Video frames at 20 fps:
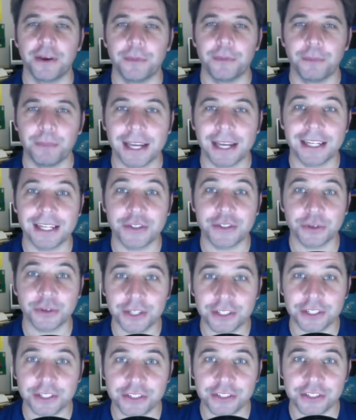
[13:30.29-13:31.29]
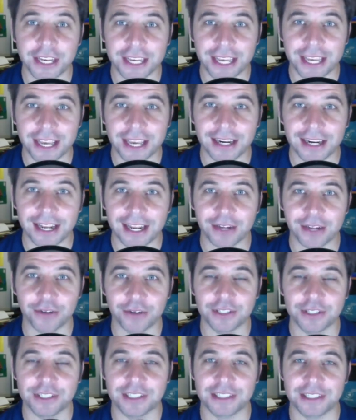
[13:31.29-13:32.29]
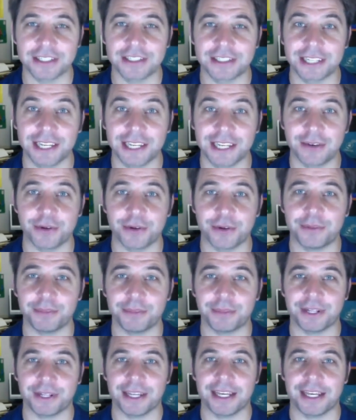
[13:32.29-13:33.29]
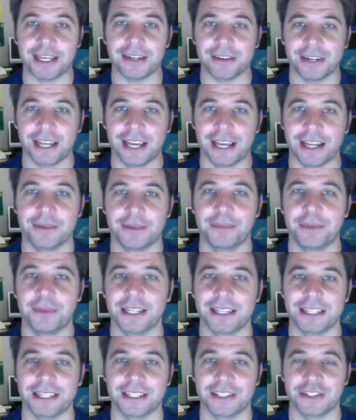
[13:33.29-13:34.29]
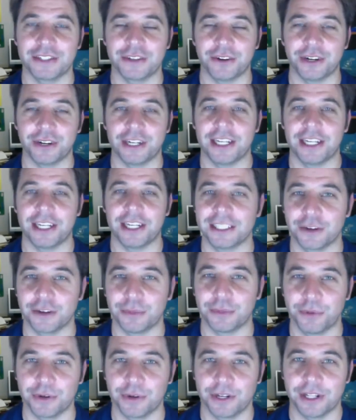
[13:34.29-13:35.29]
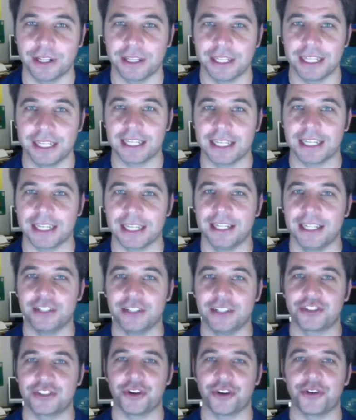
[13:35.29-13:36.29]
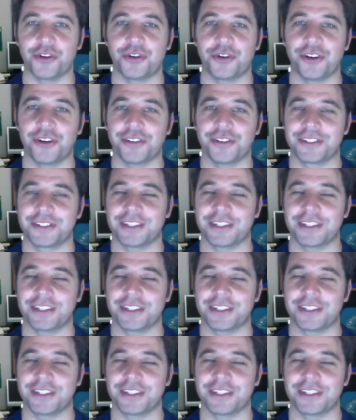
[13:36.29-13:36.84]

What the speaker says: Make sure you check out Alois's secret plan on how to beat the Chinese. I'll put a link in the show notes.